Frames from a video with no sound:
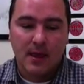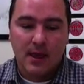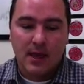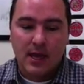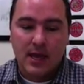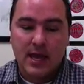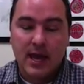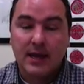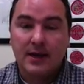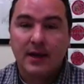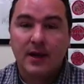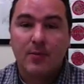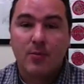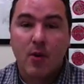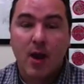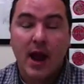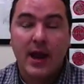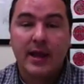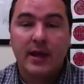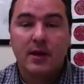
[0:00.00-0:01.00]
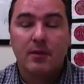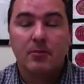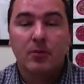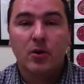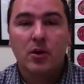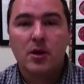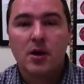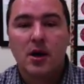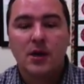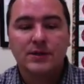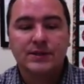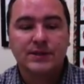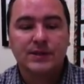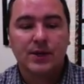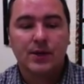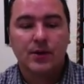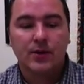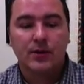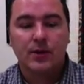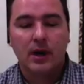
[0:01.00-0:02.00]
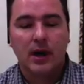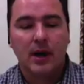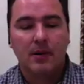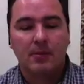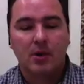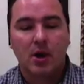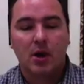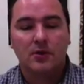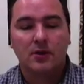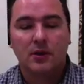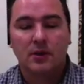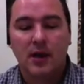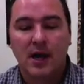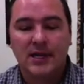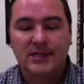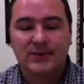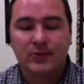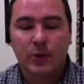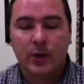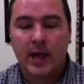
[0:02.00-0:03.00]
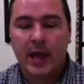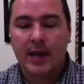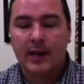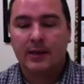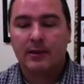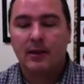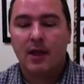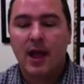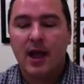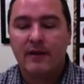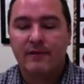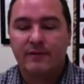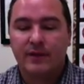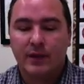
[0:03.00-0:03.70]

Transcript: He ended up writing a book also um, called The Laws of Organic Life,